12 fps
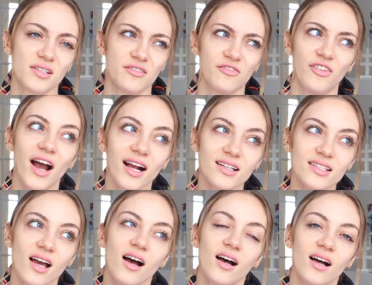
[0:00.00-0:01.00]
In
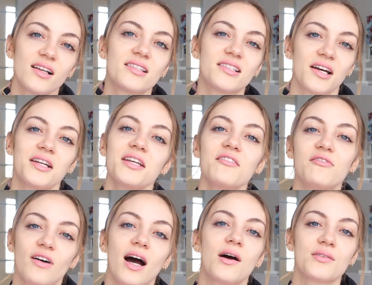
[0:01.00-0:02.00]
fact, a study
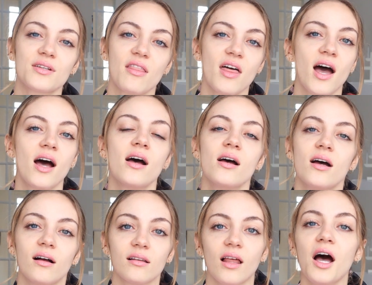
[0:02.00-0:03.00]
found that
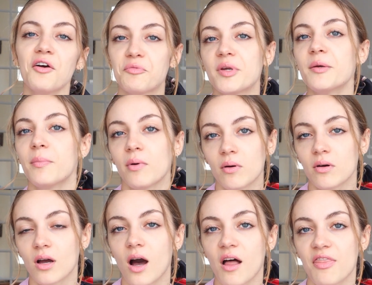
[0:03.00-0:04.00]
a lot of people
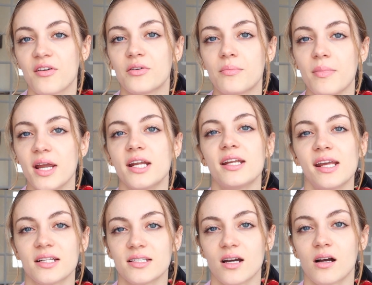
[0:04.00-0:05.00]
got their main
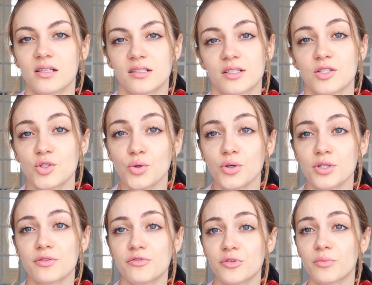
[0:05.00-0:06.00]
antioxidant
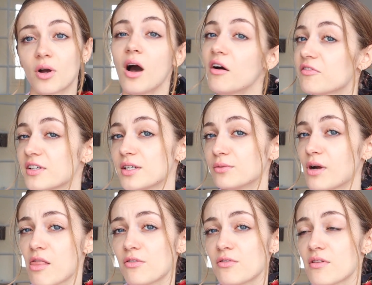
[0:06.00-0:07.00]
source from coffee
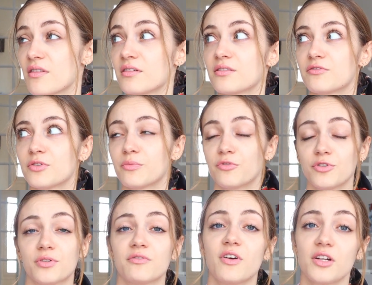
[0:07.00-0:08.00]
rather than from fruit and